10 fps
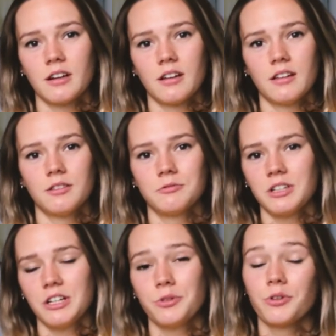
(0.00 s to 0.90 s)
and
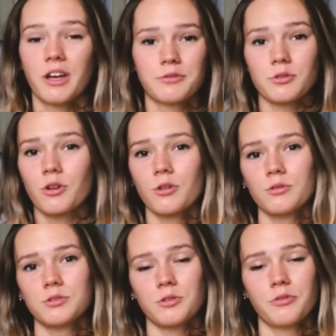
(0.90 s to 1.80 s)
really you don't have to
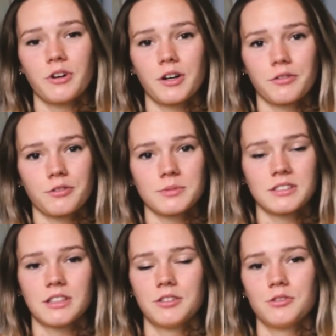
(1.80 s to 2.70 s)
go so far from the
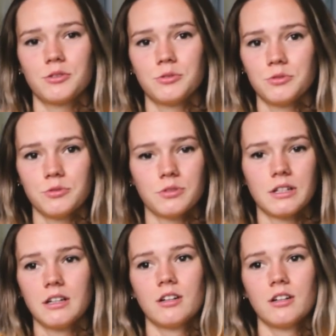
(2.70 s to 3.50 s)
center to